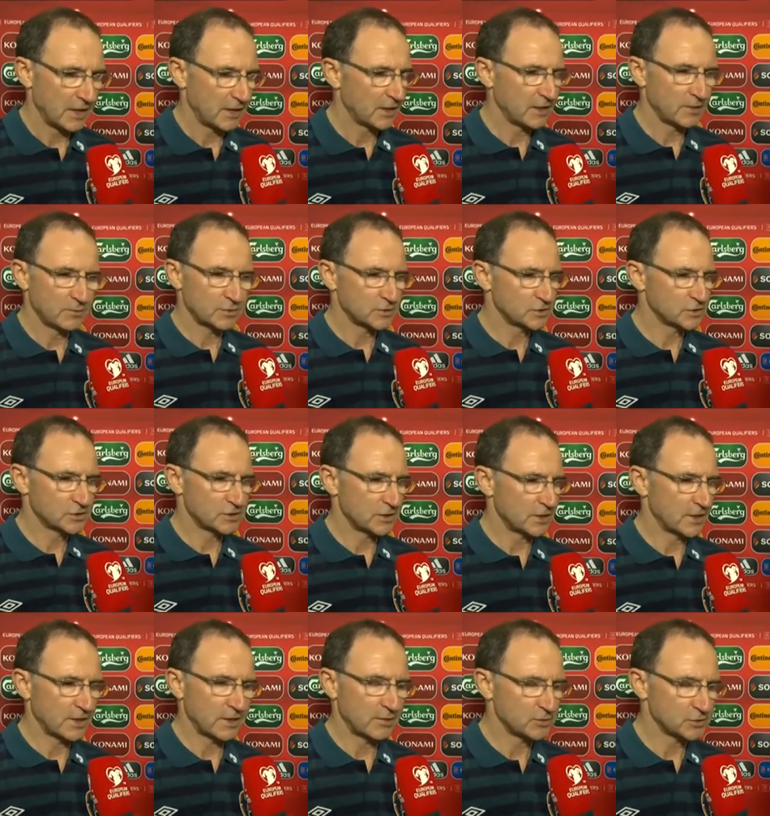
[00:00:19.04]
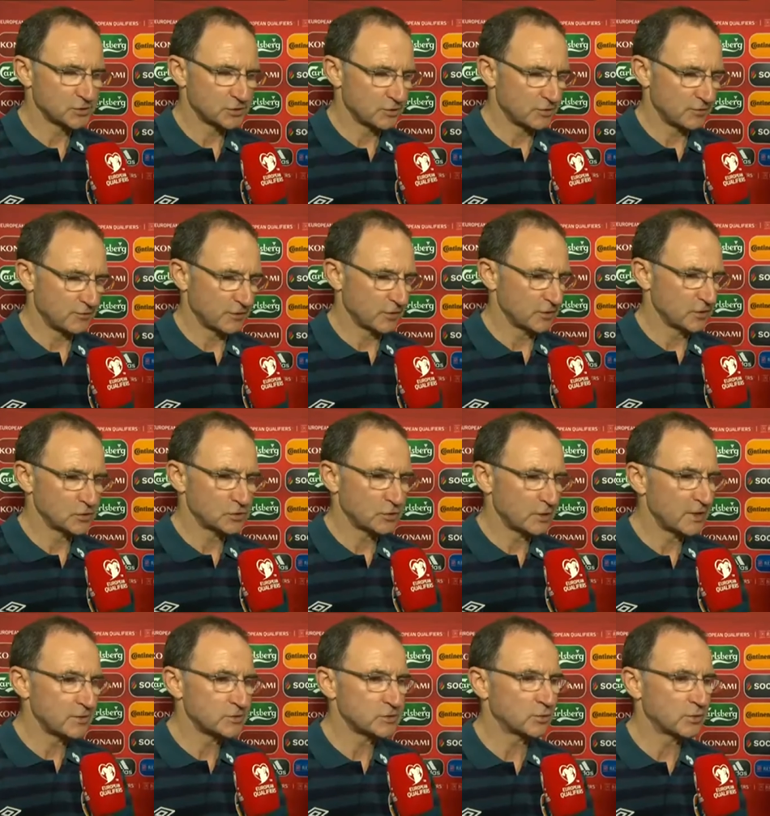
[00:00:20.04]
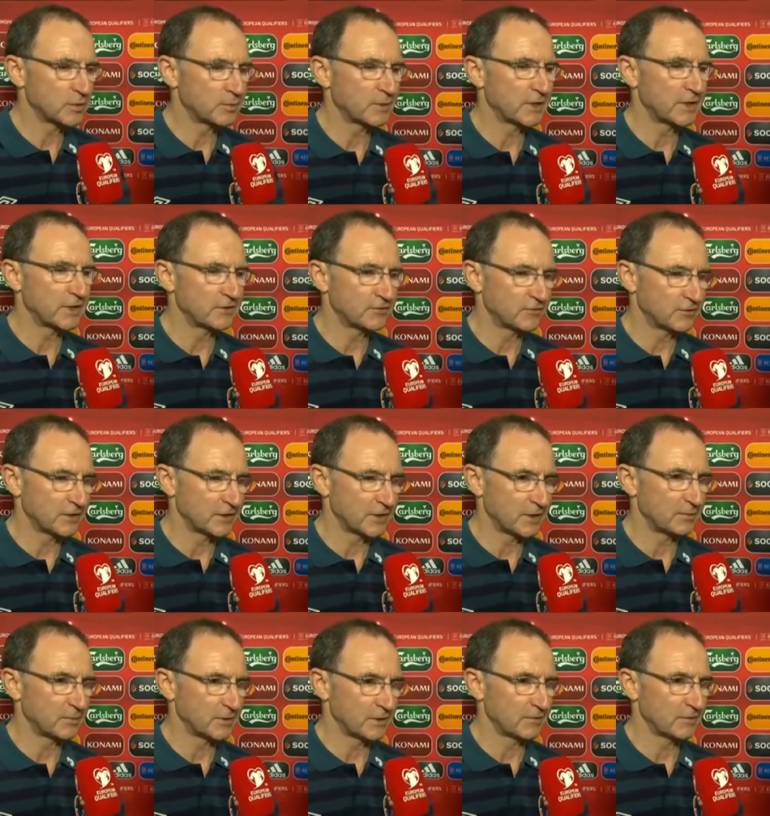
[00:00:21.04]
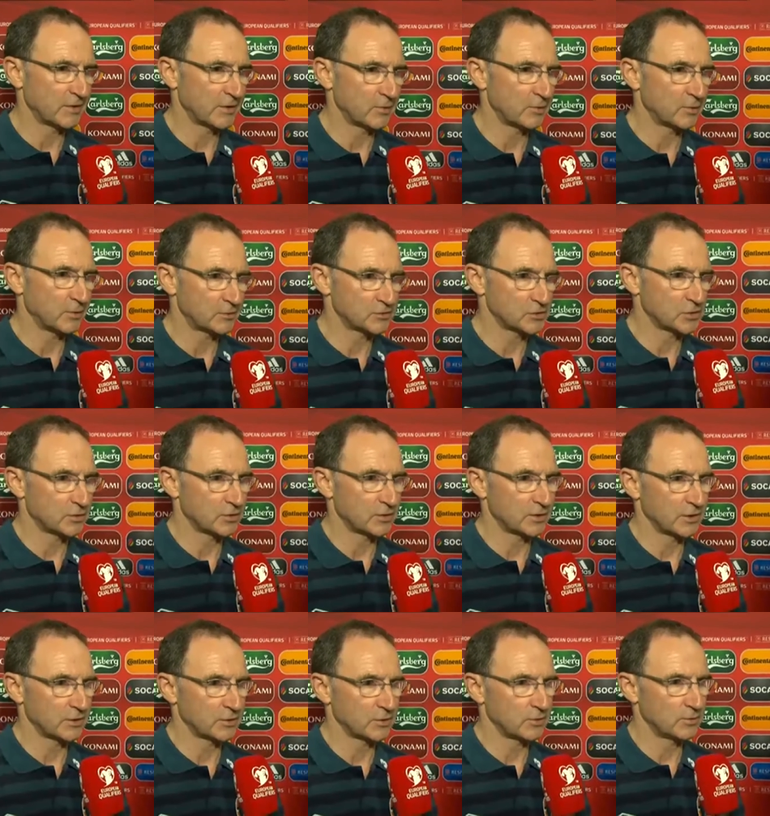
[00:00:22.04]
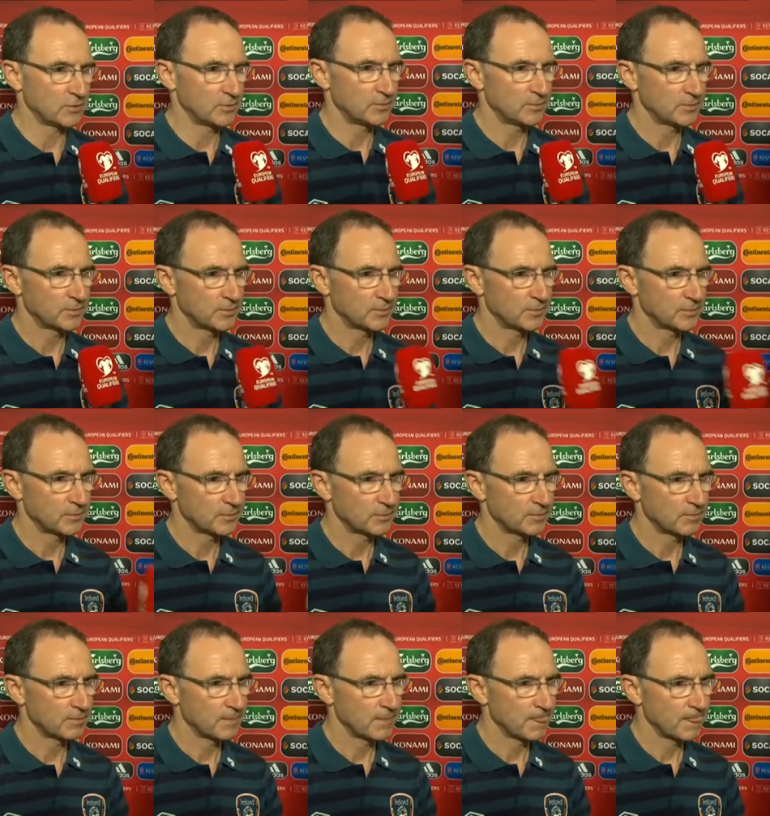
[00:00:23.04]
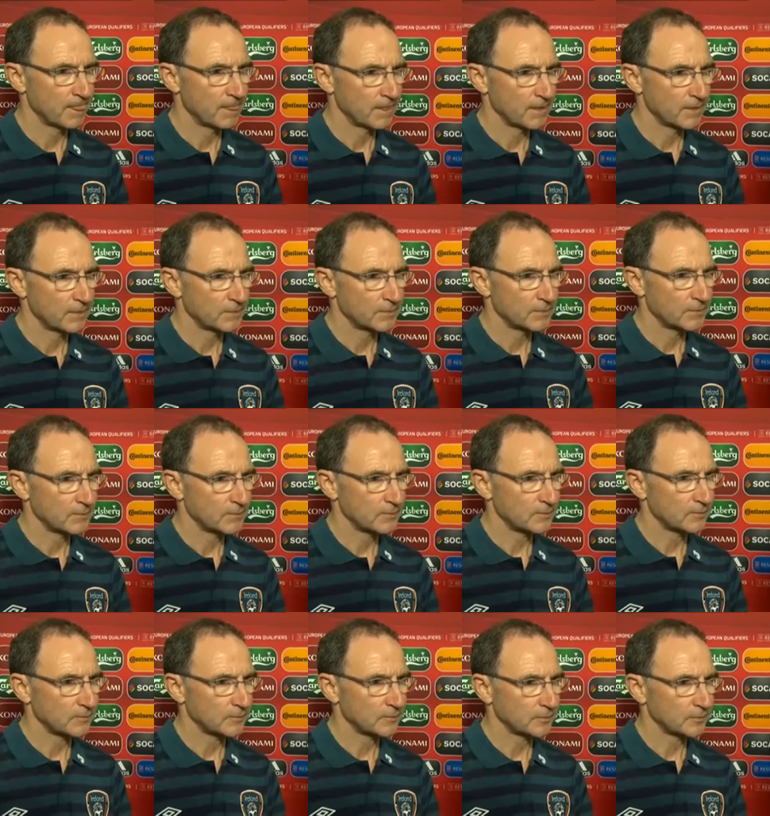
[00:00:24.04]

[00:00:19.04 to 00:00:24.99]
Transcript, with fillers: uh, he was uh, he was terrific. No, he's the only player in the field, I believe, capable of scoring that goal. It was something else, and to, to score